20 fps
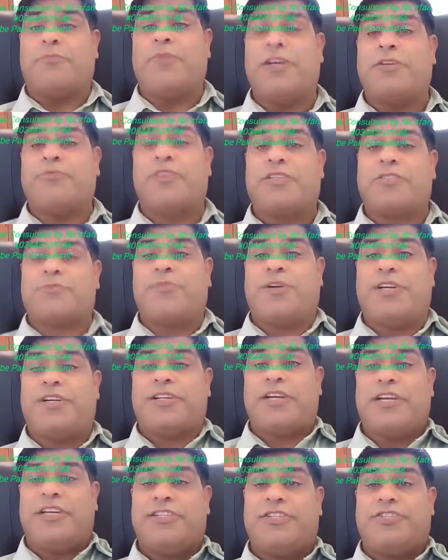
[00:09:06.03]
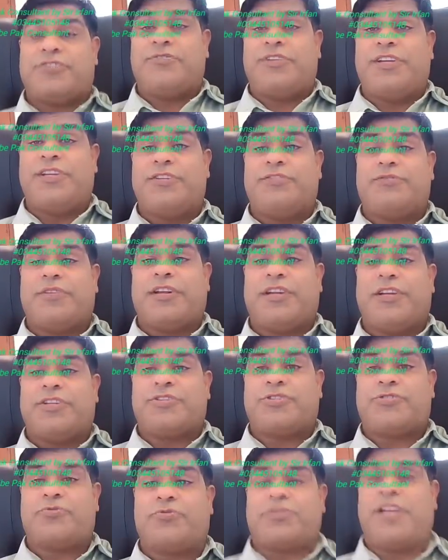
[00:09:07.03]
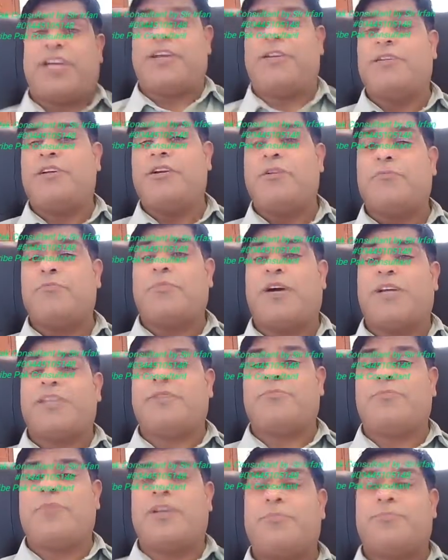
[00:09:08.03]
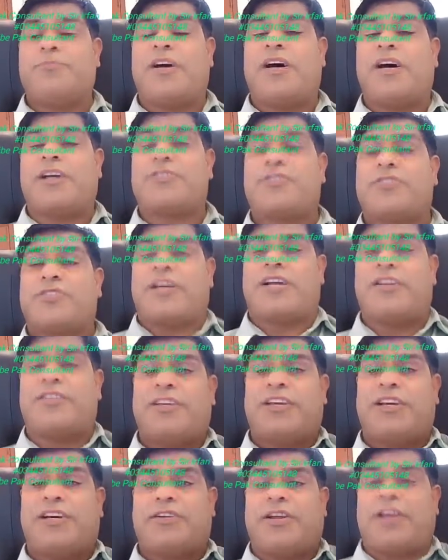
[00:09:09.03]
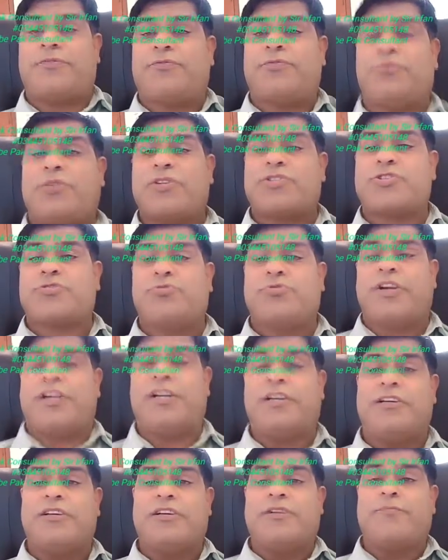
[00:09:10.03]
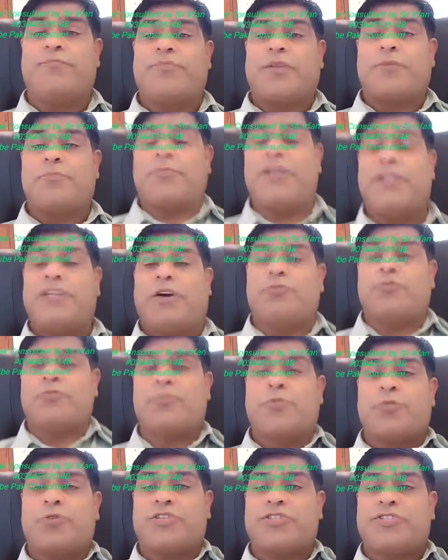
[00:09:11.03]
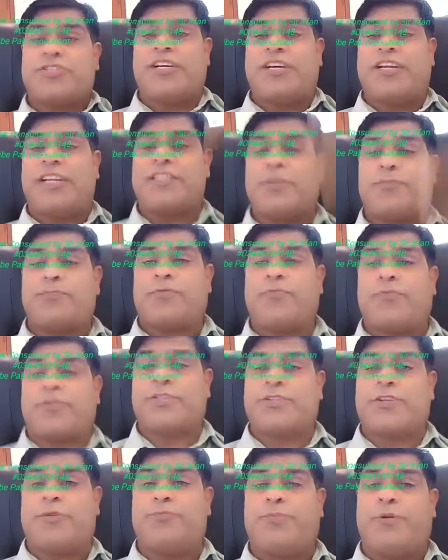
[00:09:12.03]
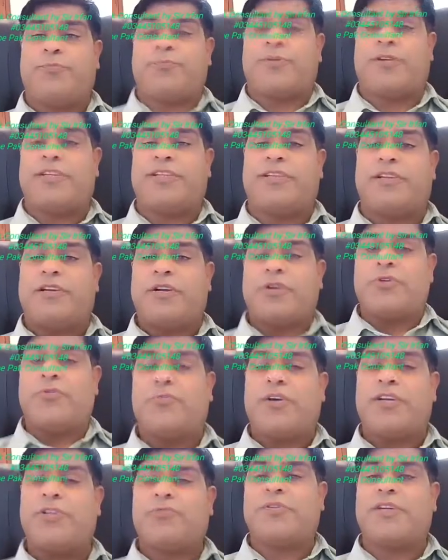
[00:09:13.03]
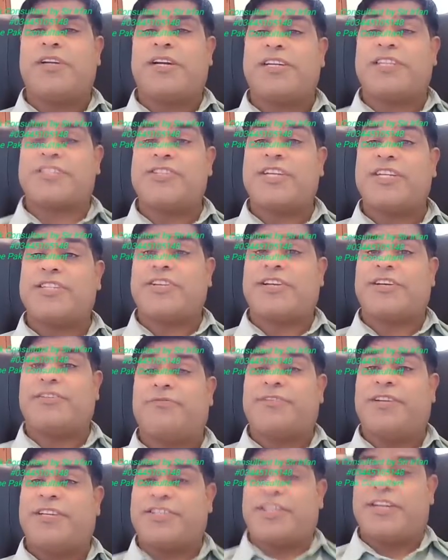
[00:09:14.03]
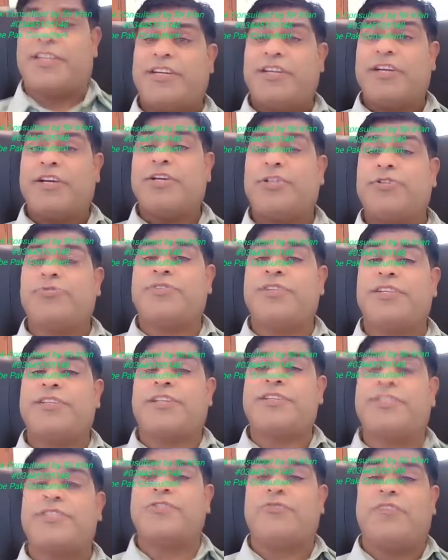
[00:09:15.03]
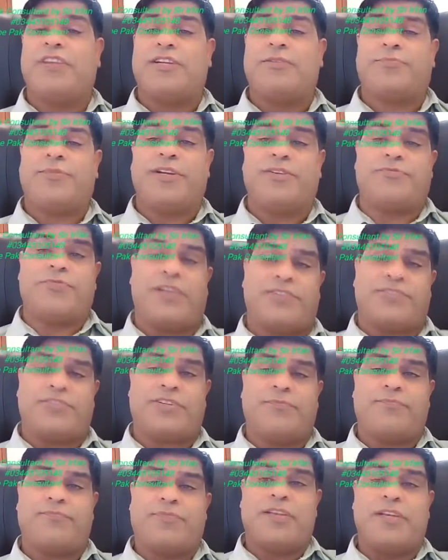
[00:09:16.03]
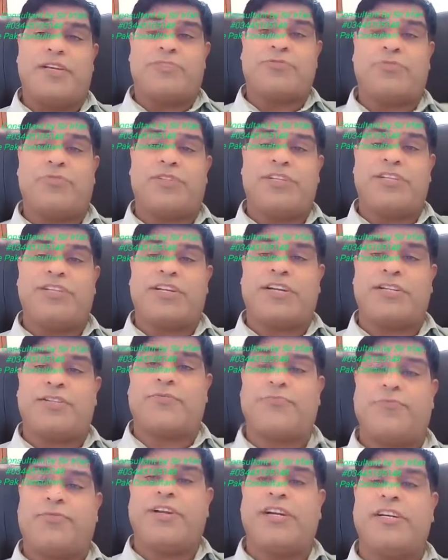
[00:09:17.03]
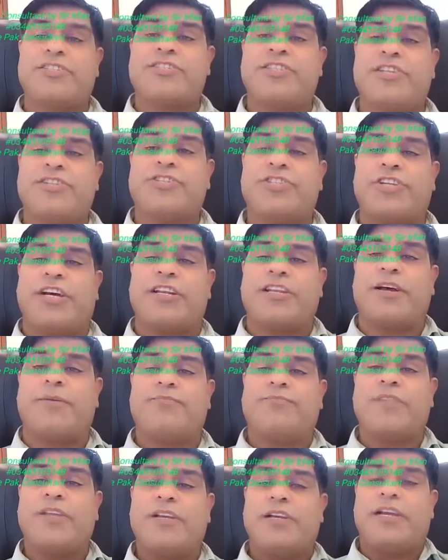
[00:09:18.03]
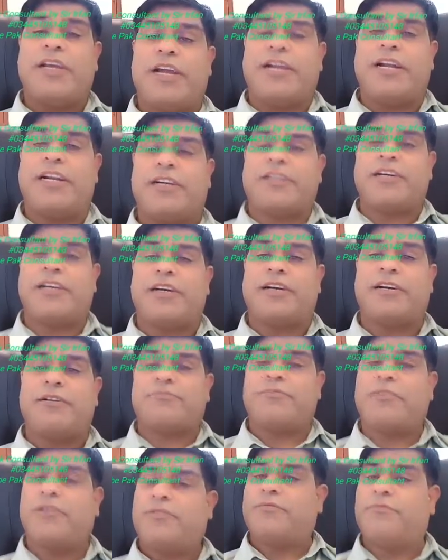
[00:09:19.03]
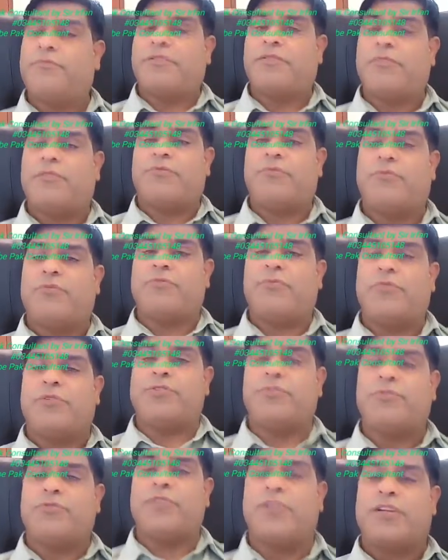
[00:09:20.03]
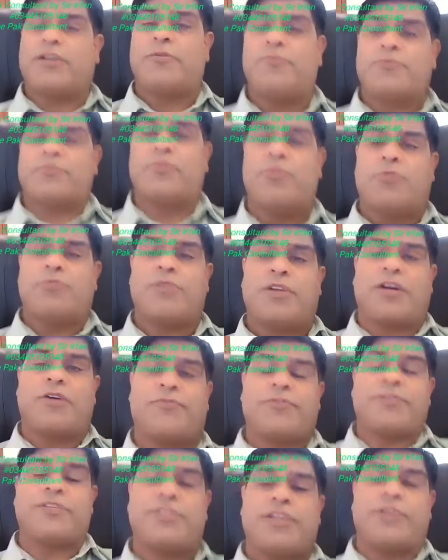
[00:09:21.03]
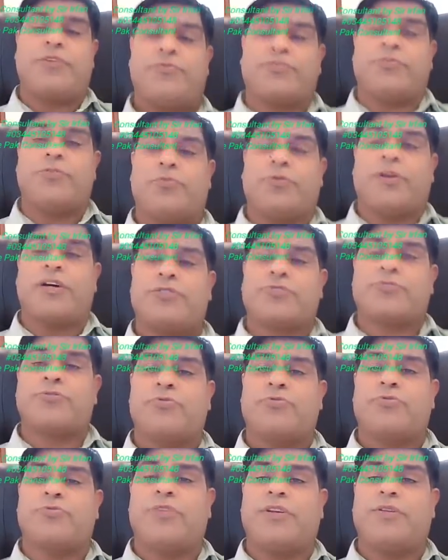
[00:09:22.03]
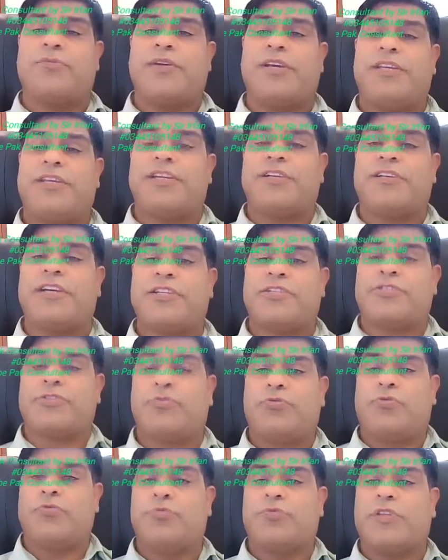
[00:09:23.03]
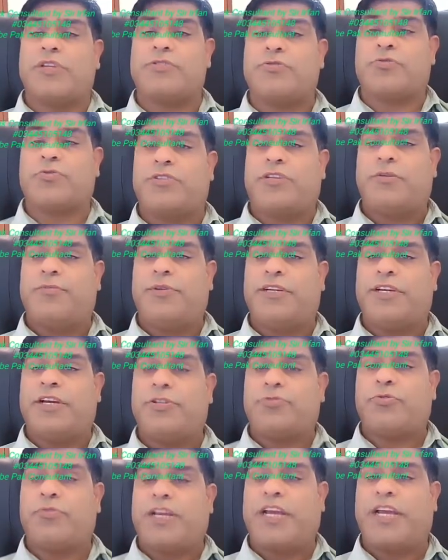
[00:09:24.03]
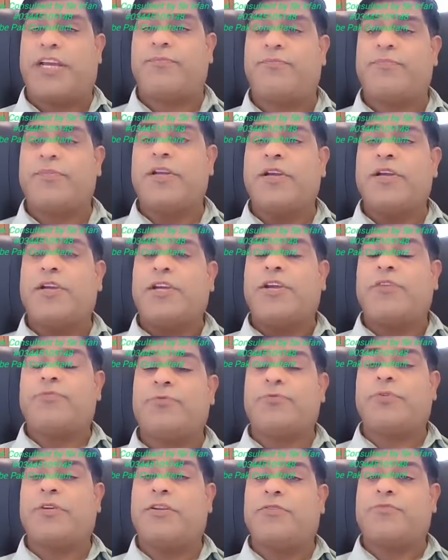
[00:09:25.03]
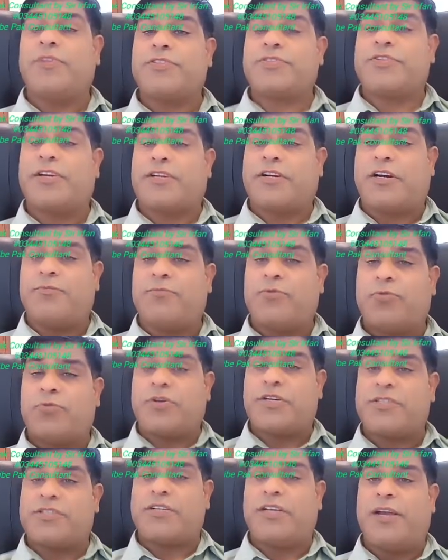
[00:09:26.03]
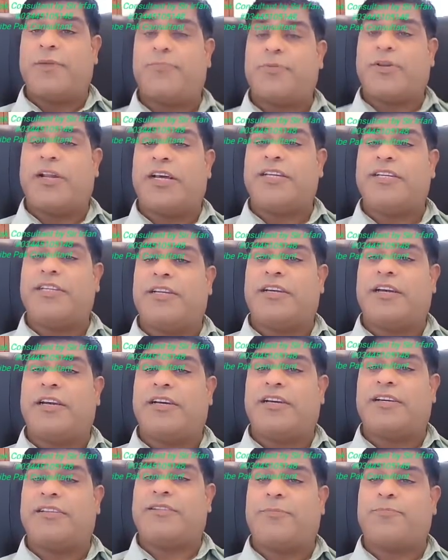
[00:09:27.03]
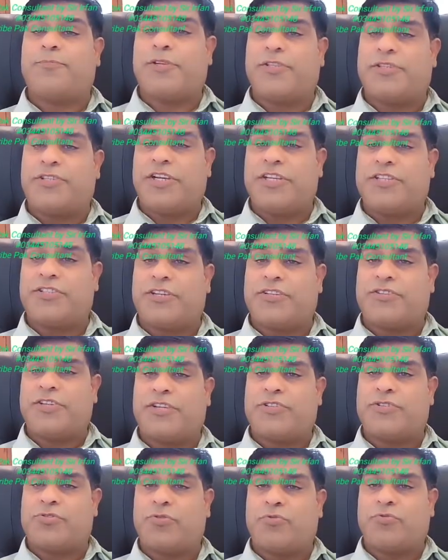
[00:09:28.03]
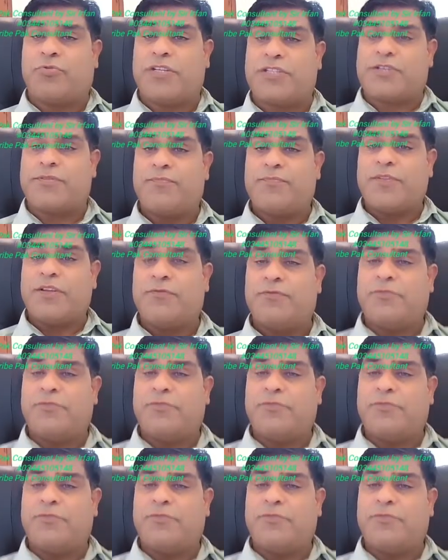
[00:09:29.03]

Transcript: My investment is increased today. My marks are there if you are a student. My output is there as a professional people. Why you are not assessing? Reason, you did not develop interest. So these are the fields, inshallah, and you will come to our office. If you want to remain in touch through the social media, you can. If you are an investor, come to us, apply, purchase the things through us.